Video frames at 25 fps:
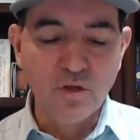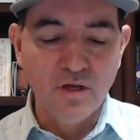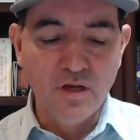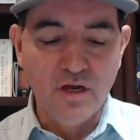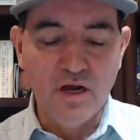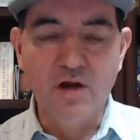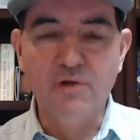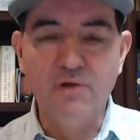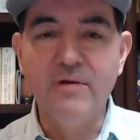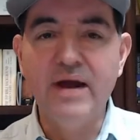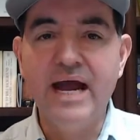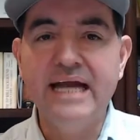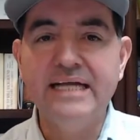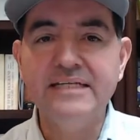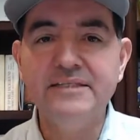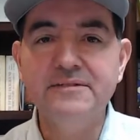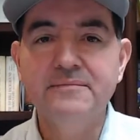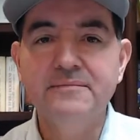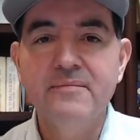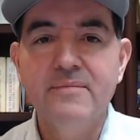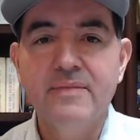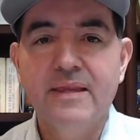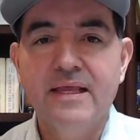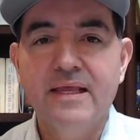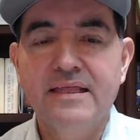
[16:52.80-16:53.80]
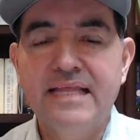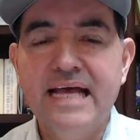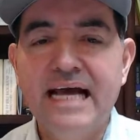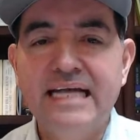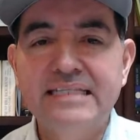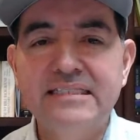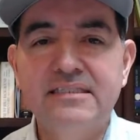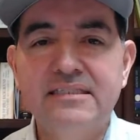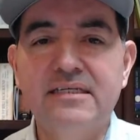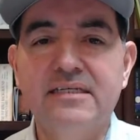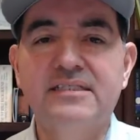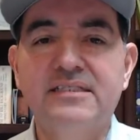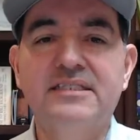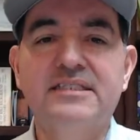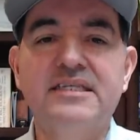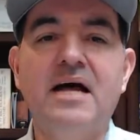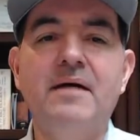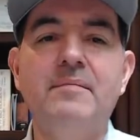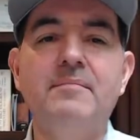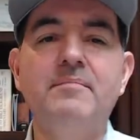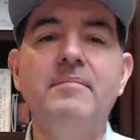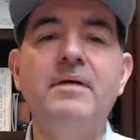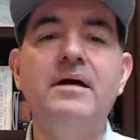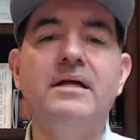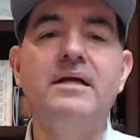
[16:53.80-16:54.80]
All right. That's the
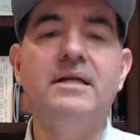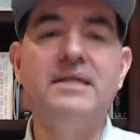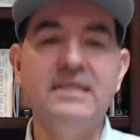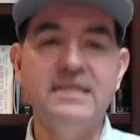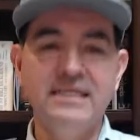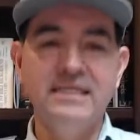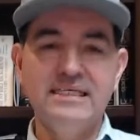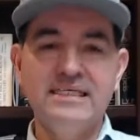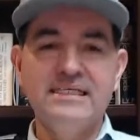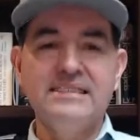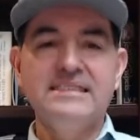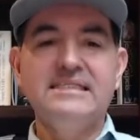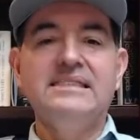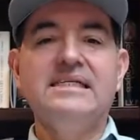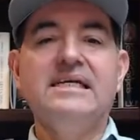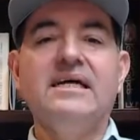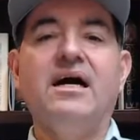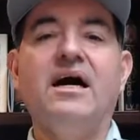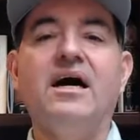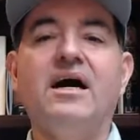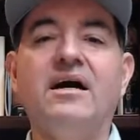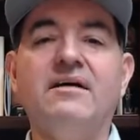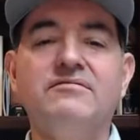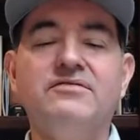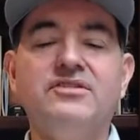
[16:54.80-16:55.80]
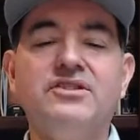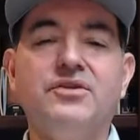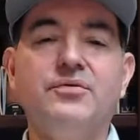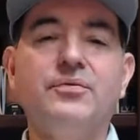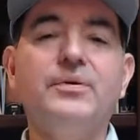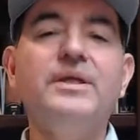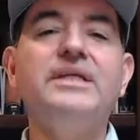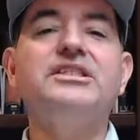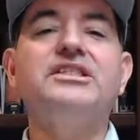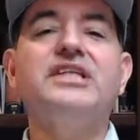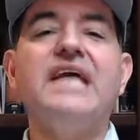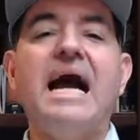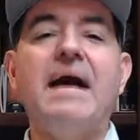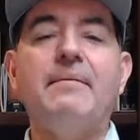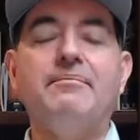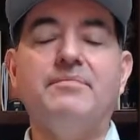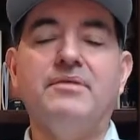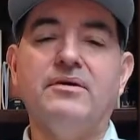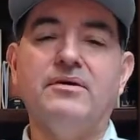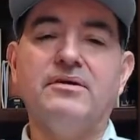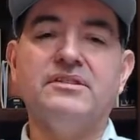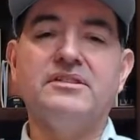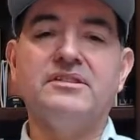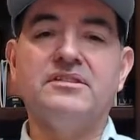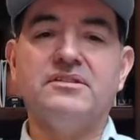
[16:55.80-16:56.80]
sum of 3
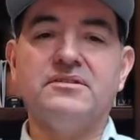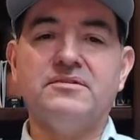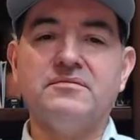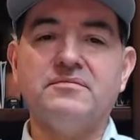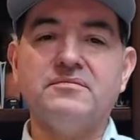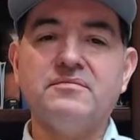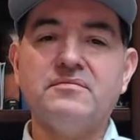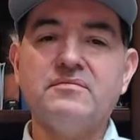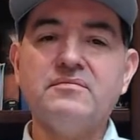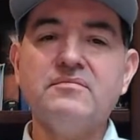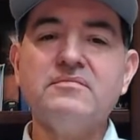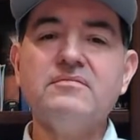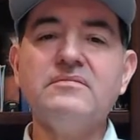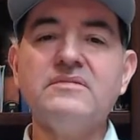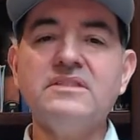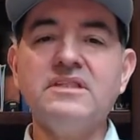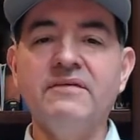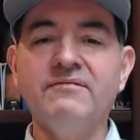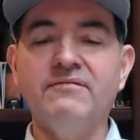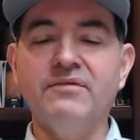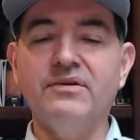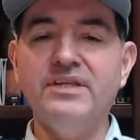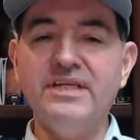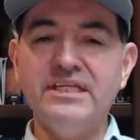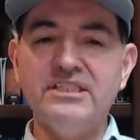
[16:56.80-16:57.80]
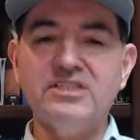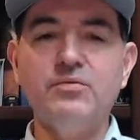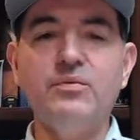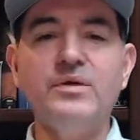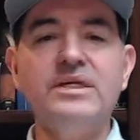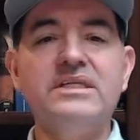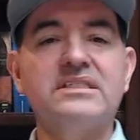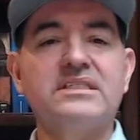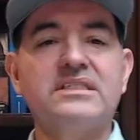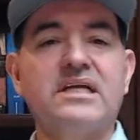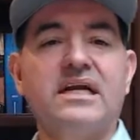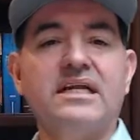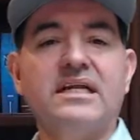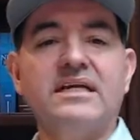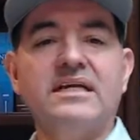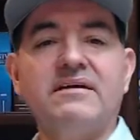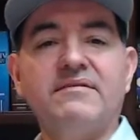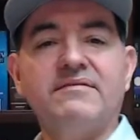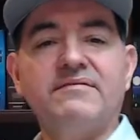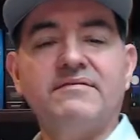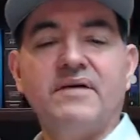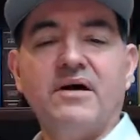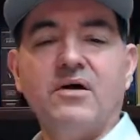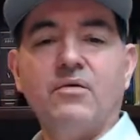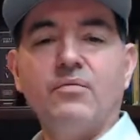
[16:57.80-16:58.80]
chapters for this week's study of
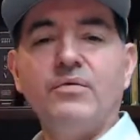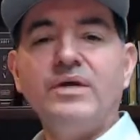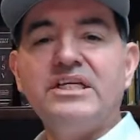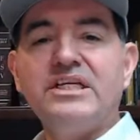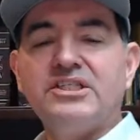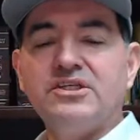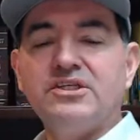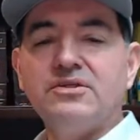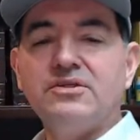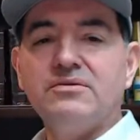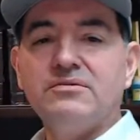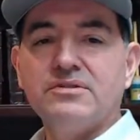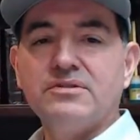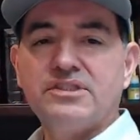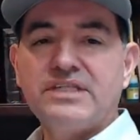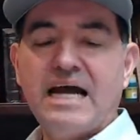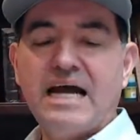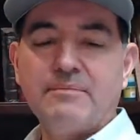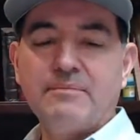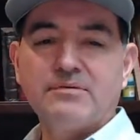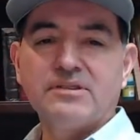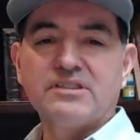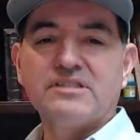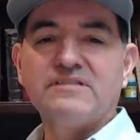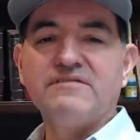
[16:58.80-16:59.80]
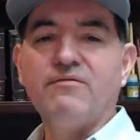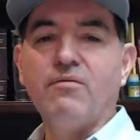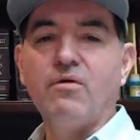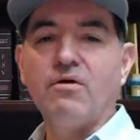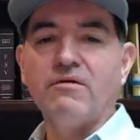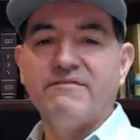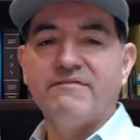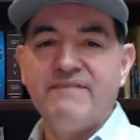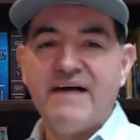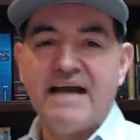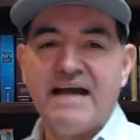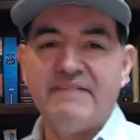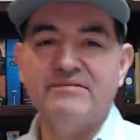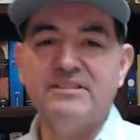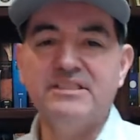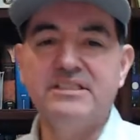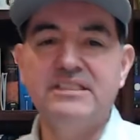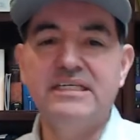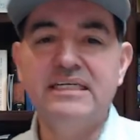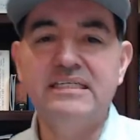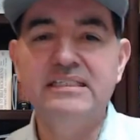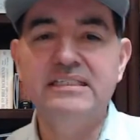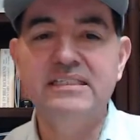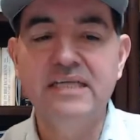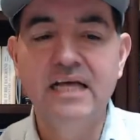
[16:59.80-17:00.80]
week 2, chapters 4, 5, and
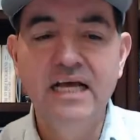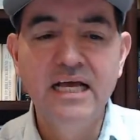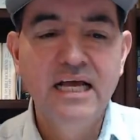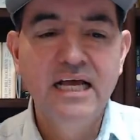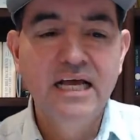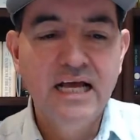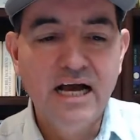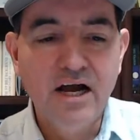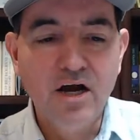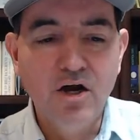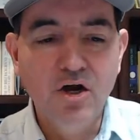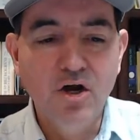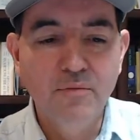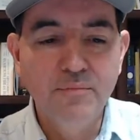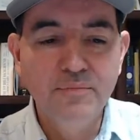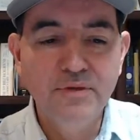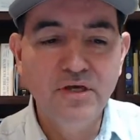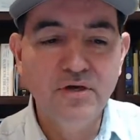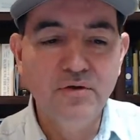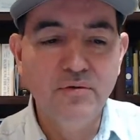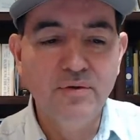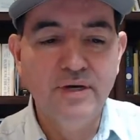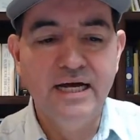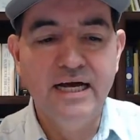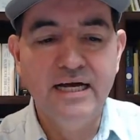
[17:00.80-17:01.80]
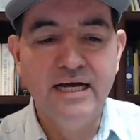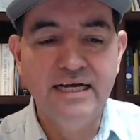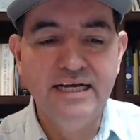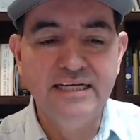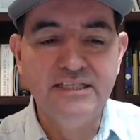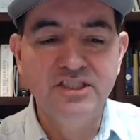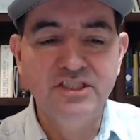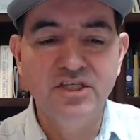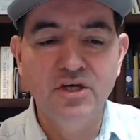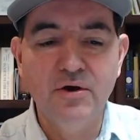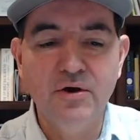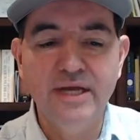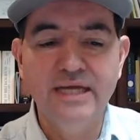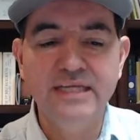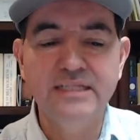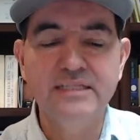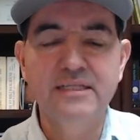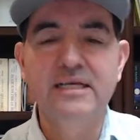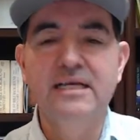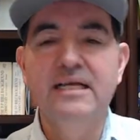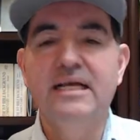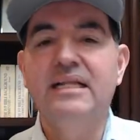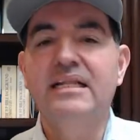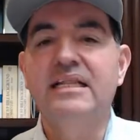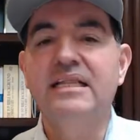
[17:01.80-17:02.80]
6. I hope you enjoy it.
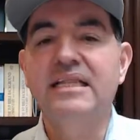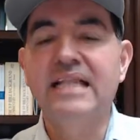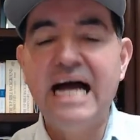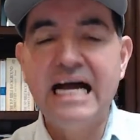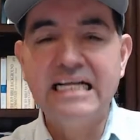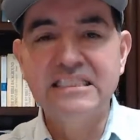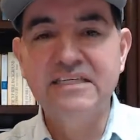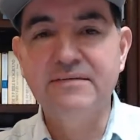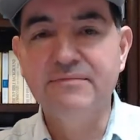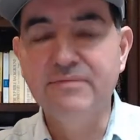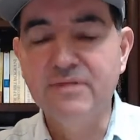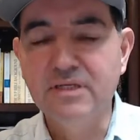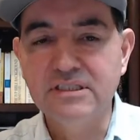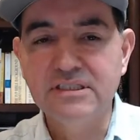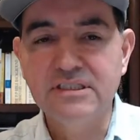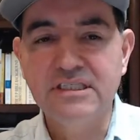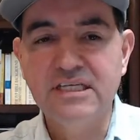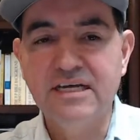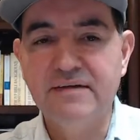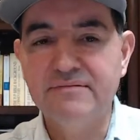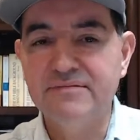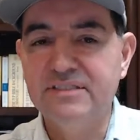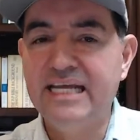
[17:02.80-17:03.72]
Lots of good stuff.